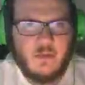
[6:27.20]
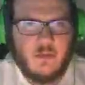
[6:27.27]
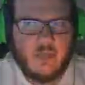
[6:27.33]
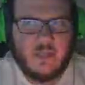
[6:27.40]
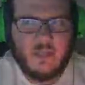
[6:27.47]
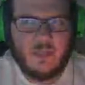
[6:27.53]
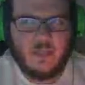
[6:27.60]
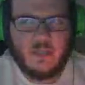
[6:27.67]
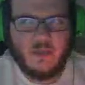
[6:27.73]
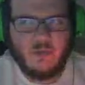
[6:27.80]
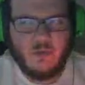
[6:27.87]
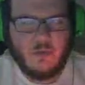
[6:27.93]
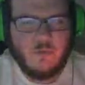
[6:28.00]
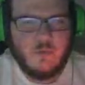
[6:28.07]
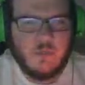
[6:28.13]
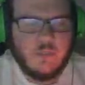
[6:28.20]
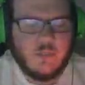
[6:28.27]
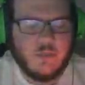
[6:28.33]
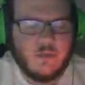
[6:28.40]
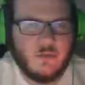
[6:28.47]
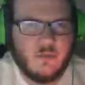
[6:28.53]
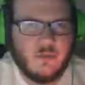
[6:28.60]
they can kill you
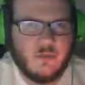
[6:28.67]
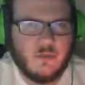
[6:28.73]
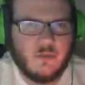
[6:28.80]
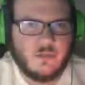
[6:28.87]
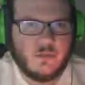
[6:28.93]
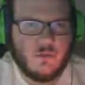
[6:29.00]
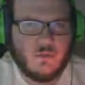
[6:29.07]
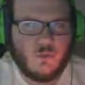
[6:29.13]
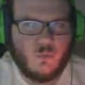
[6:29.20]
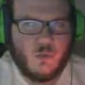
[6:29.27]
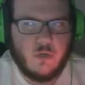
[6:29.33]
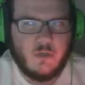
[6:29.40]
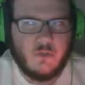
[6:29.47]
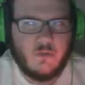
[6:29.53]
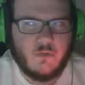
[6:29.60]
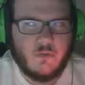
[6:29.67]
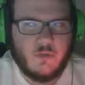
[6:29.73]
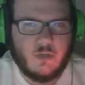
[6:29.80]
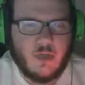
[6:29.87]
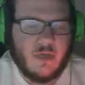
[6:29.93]
easier than Dark Souls 1 and 3.